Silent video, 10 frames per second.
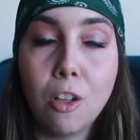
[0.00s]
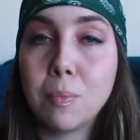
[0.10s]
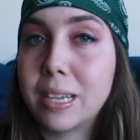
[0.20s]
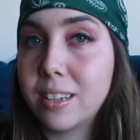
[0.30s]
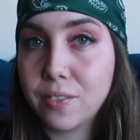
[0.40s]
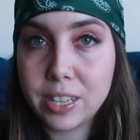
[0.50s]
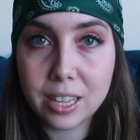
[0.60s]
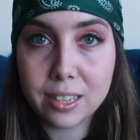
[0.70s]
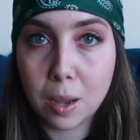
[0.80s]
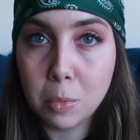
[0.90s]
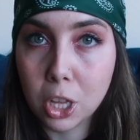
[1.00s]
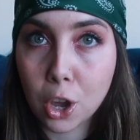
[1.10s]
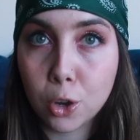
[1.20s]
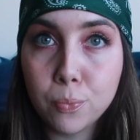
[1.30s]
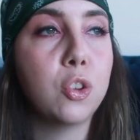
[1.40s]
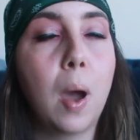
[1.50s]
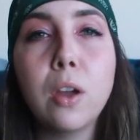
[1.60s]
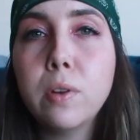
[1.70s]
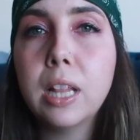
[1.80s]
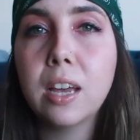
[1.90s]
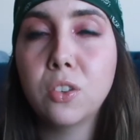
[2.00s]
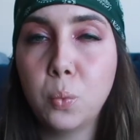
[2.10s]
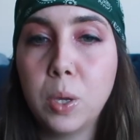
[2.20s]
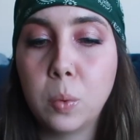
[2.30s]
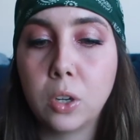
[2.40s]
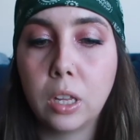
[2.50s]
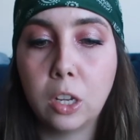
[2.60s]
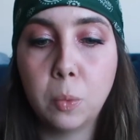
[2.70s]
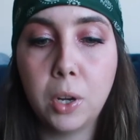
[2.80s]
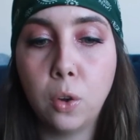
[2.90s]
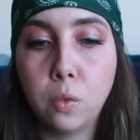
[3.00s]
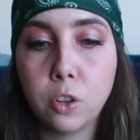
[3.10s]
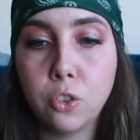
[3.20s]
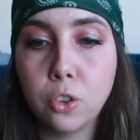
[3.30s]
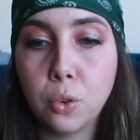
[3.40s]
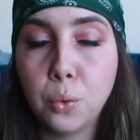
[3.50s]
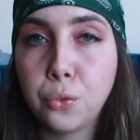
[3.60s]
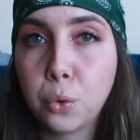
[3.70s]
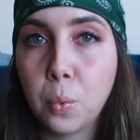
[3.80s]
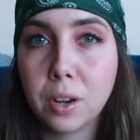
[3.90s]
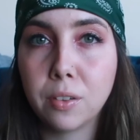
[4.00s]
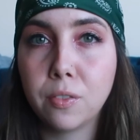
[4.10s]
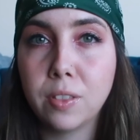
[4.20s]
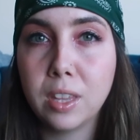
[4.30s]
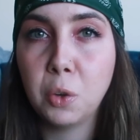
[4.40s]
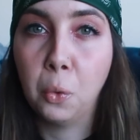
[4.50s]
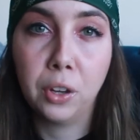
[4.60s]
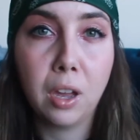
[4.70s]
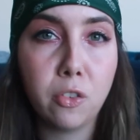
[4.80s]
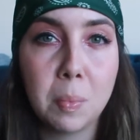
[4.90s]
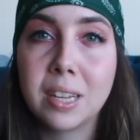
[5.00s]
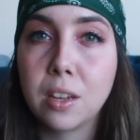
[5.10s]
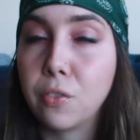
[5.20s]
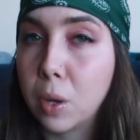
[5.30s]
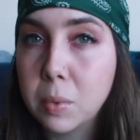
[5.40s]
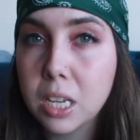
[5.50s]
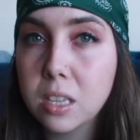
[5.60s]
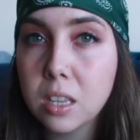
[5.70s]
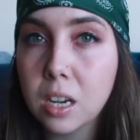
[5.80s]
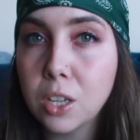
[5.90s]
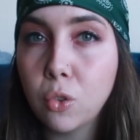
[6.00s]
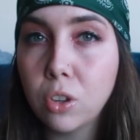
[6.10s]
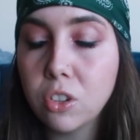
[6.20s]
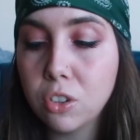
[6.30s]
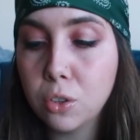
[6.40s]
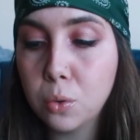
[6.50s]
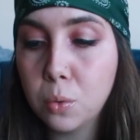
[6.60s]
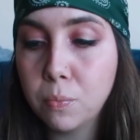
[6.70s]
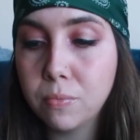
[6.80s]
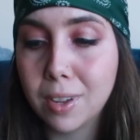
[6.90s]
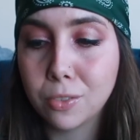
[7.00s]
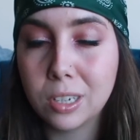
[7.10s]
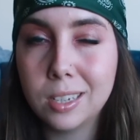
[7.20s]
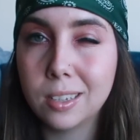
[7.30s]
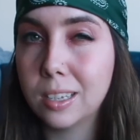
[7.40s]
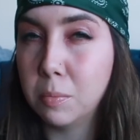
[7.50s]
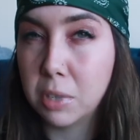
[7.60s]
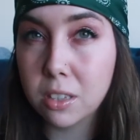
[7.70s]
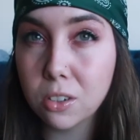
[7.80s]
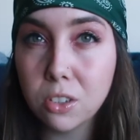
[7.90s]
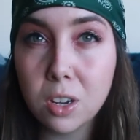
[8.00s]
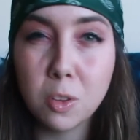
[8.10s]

All of my stuff is linked down below. So I realized we were a little bit overdue for one of the working for myself updates that I usually do every 6 months or so.